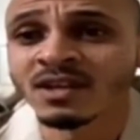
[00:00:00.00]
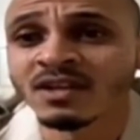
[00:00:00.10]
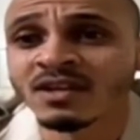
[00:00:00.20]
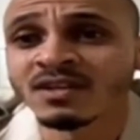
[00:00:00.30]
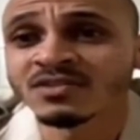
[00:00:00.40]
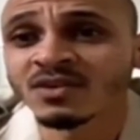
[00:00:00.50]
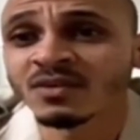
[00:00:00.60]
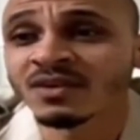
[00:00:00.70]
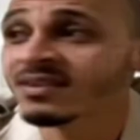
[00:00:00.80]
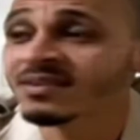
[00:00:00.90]

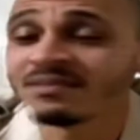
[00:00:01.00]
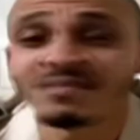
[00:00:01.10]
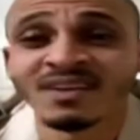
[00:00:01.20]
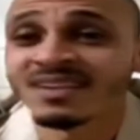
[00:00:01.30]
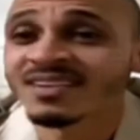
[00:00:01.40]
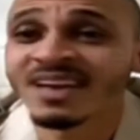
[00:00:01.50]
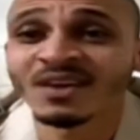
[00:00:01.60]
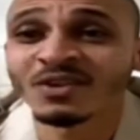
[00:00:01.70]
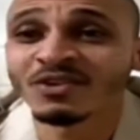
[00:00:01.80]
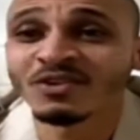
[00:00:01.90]
So they are
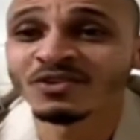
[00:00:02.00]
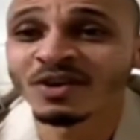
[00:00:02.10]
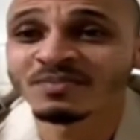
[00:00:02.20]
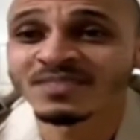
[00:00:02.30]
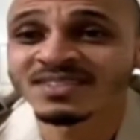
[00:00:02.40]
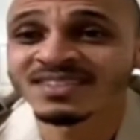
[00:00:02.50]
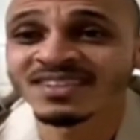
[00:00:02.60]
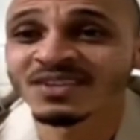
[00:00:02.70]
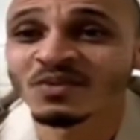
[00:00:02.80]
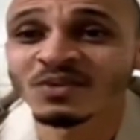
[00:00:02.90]
all grown-ups. They
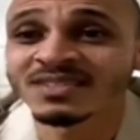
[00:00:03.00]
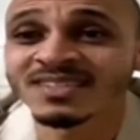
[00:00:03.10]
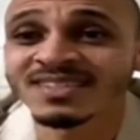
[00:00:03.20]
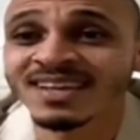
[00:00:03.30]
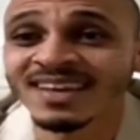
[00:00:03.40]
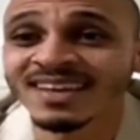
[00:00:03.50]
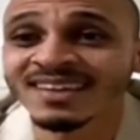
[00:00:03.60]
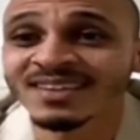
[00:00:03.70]
know what's at stake.